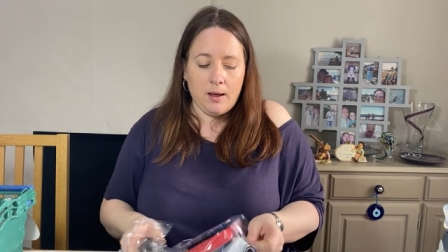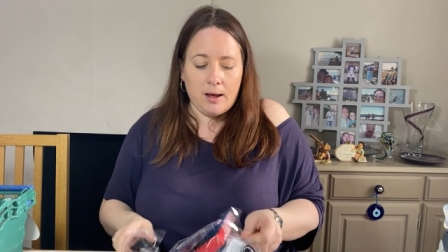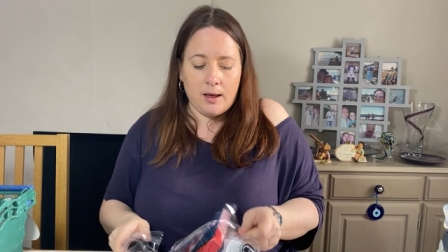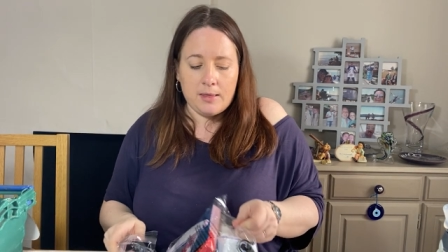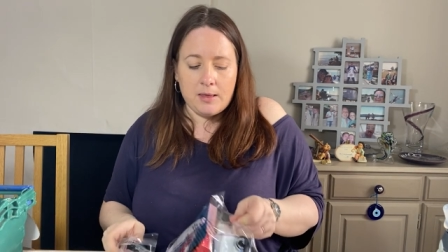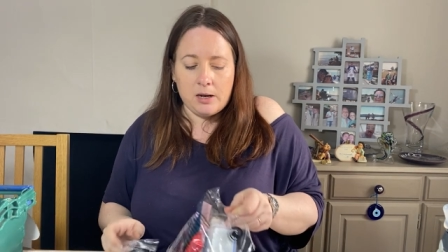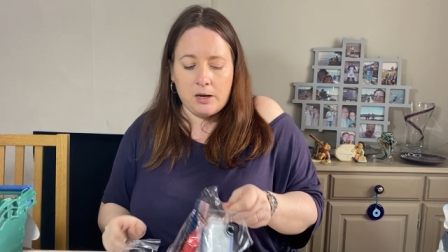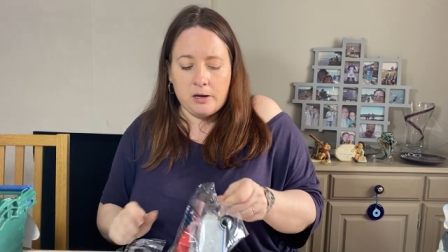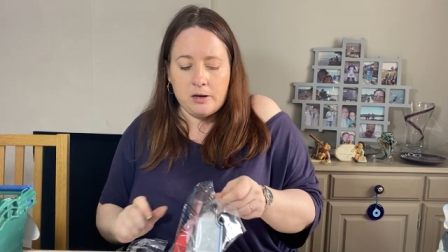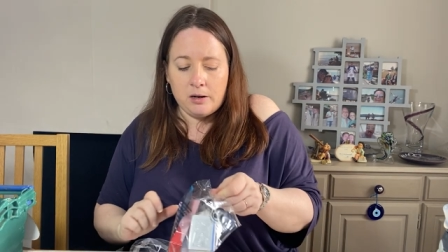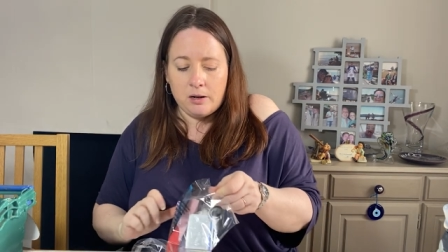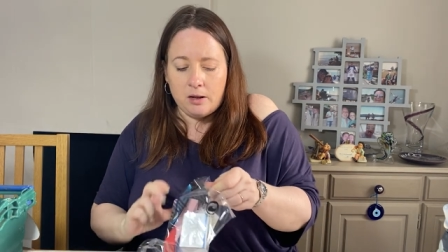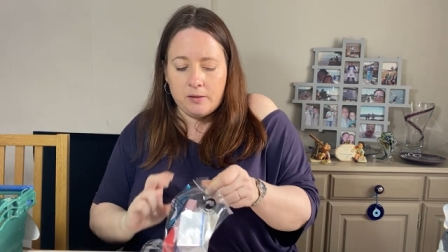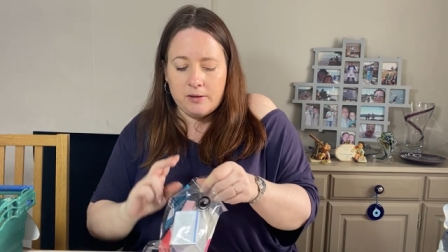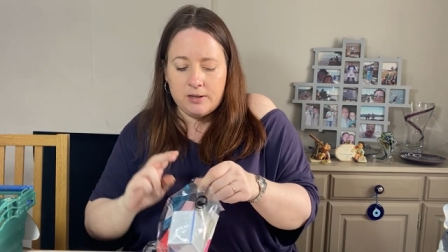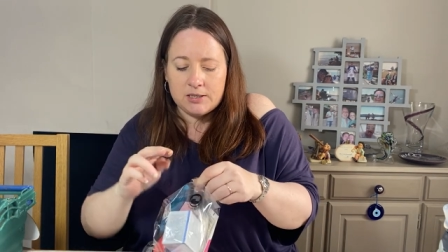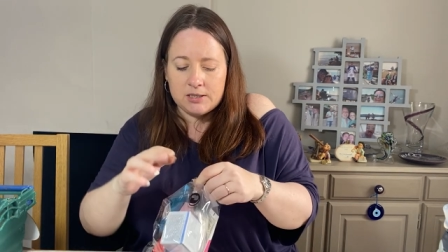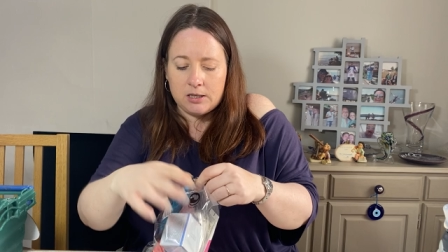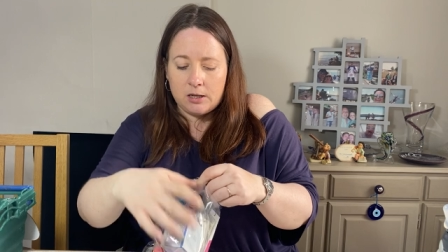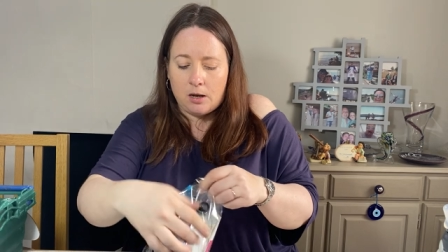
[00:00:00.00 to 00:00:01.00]
And then
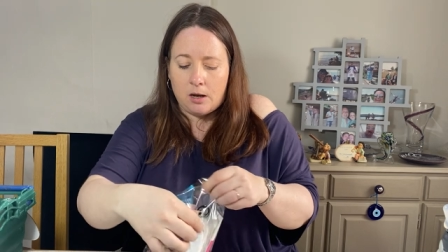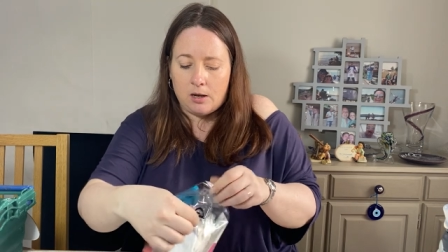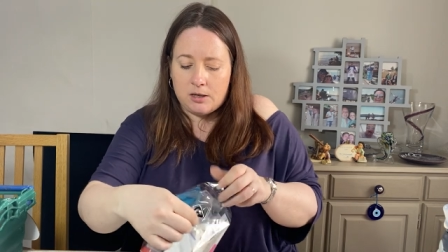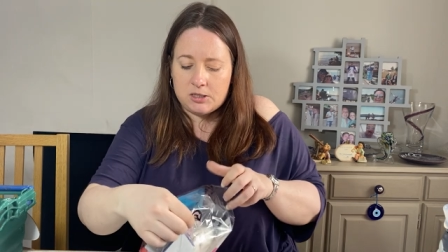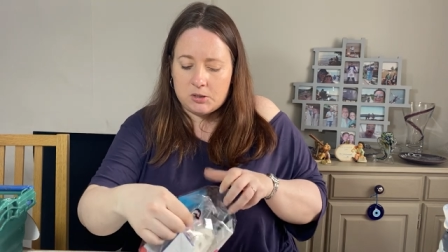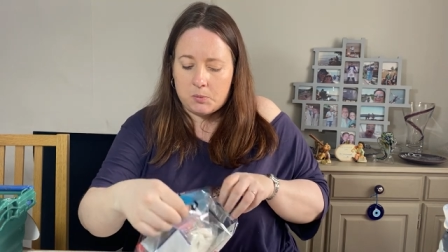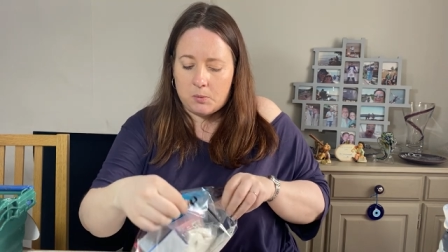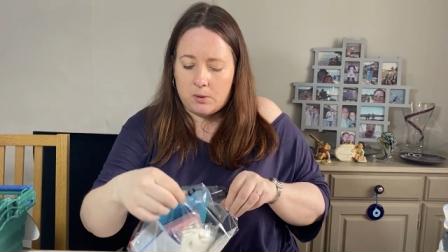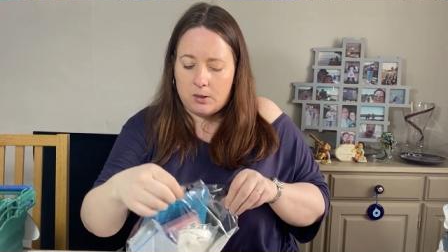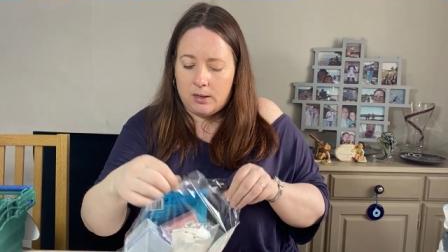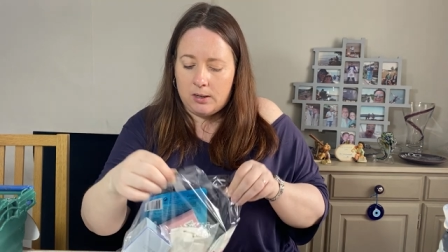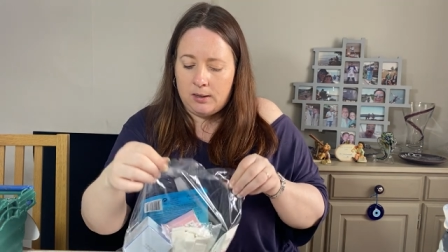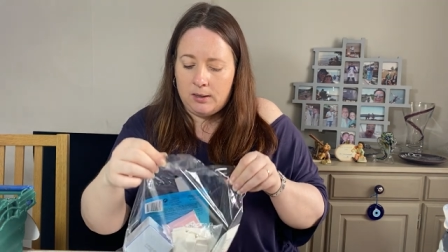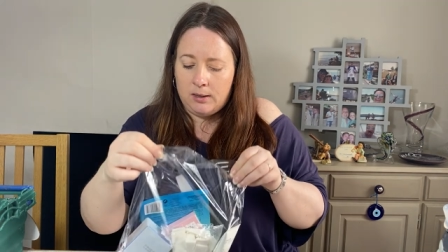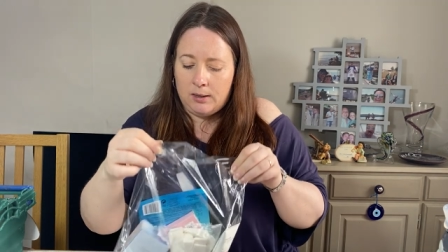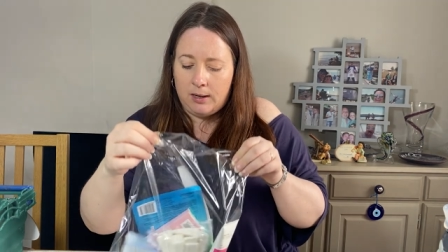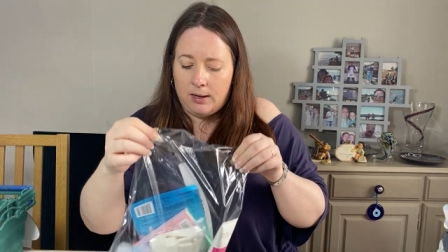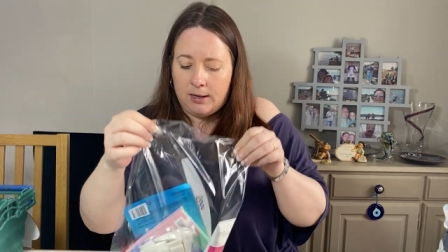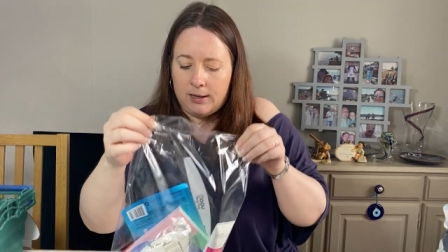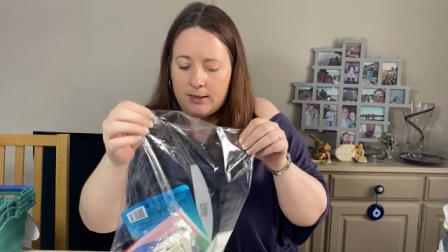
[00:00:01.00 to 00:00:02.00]
this last one
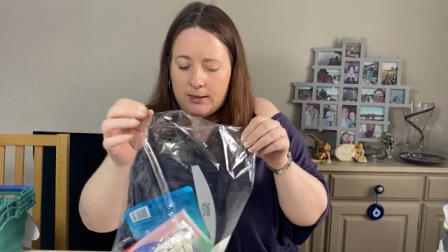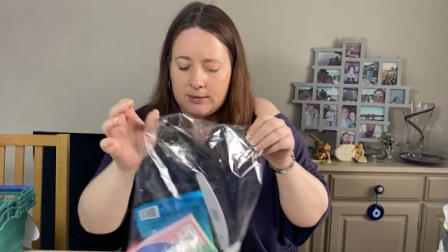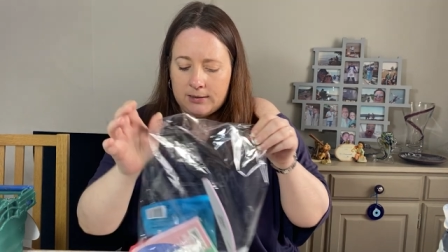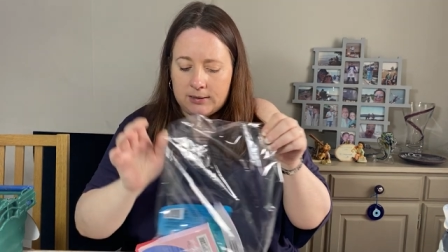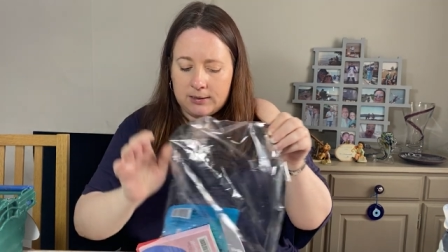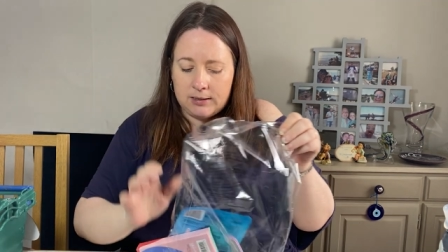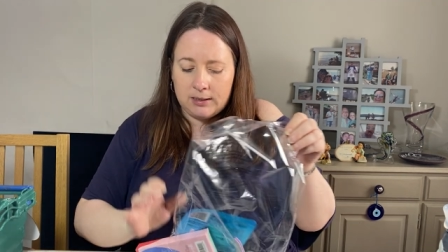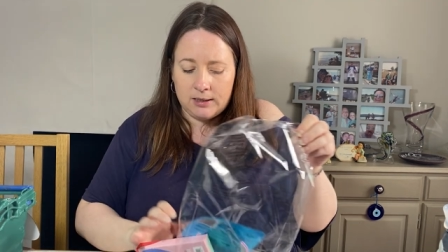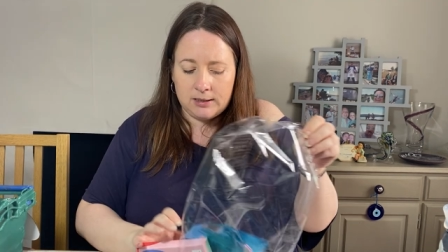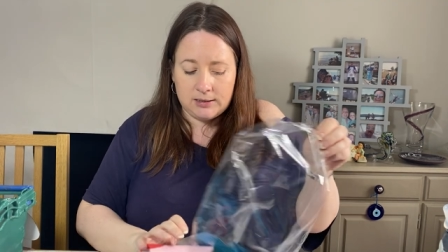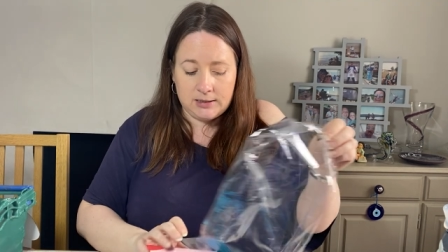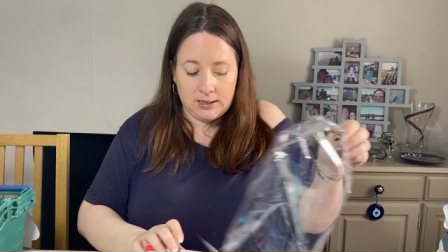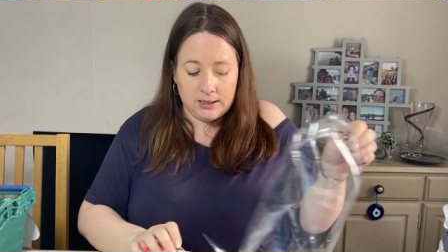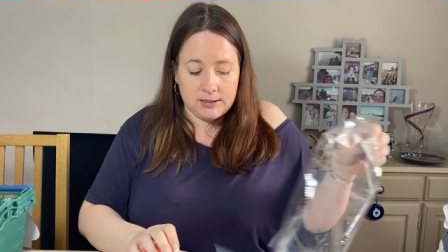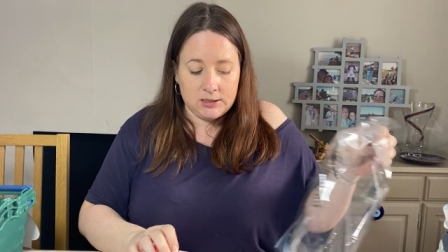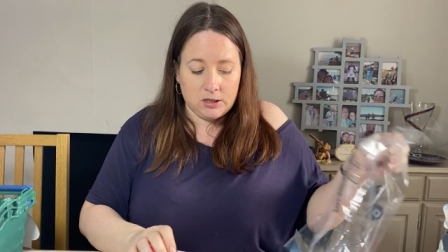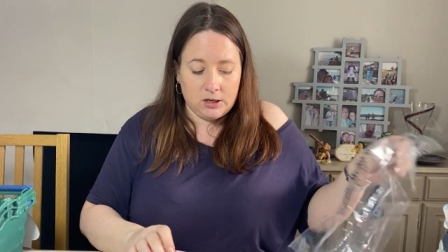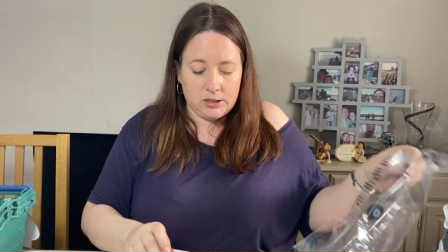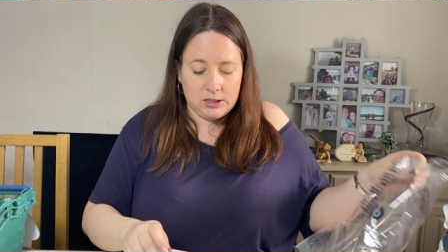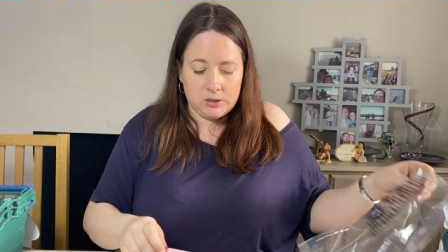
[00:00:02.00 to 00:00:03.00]
is a
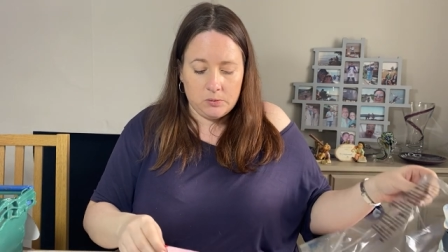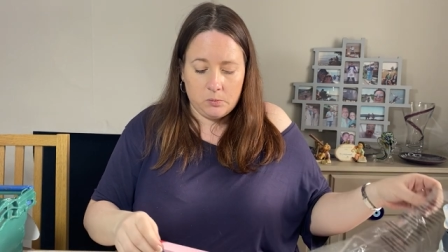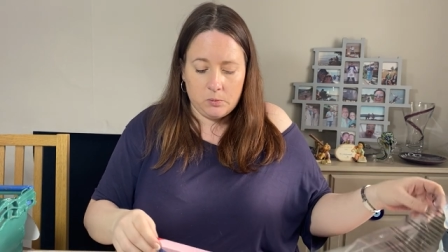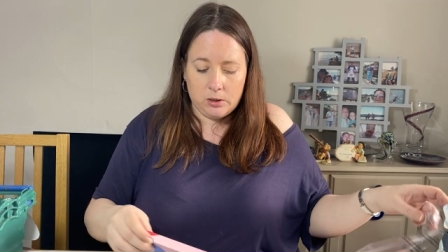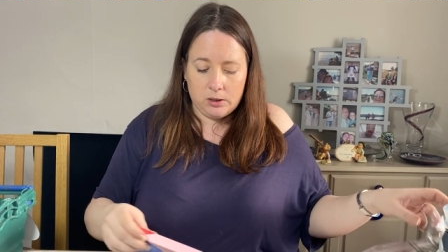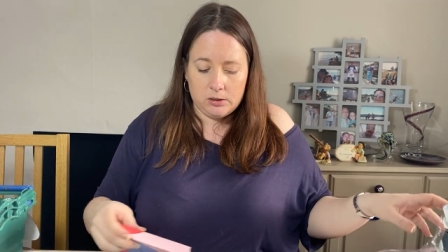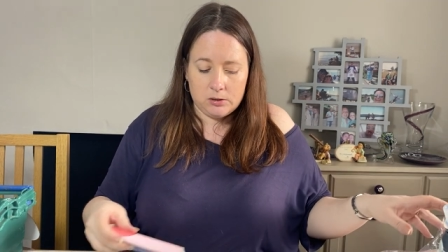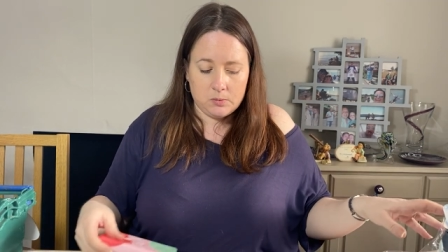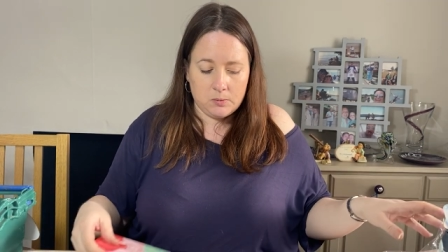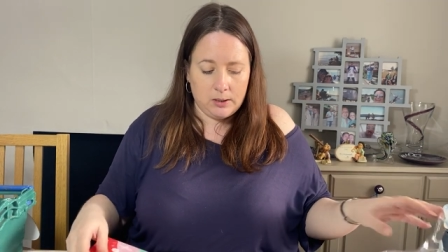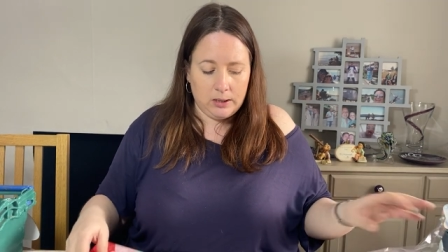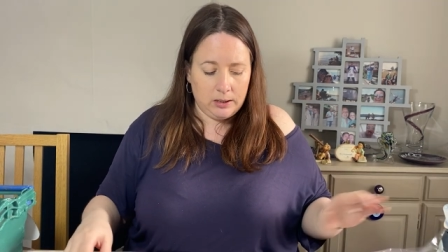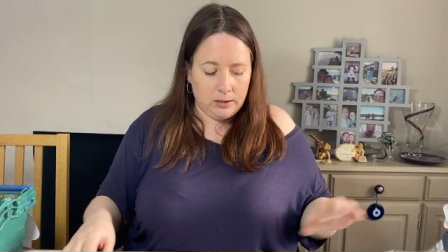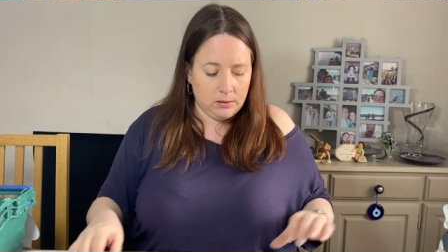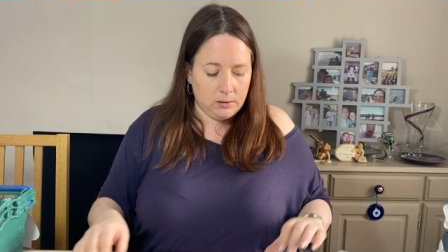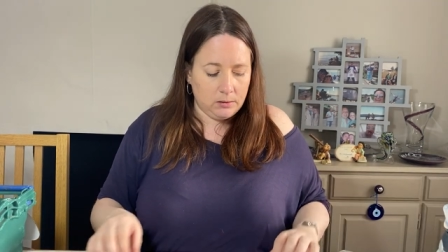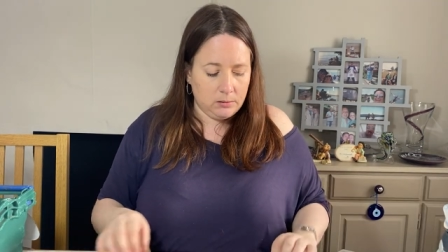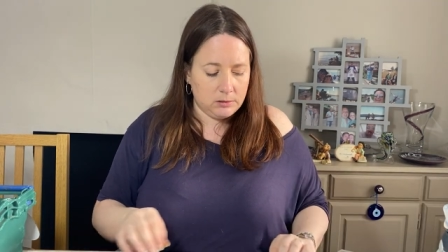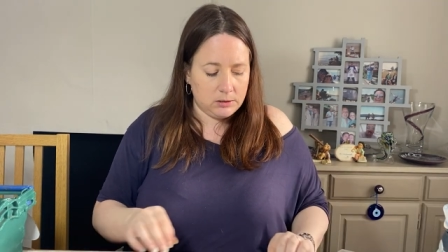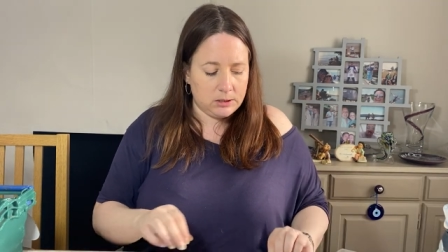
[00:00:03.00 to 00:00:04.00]
six item one as well.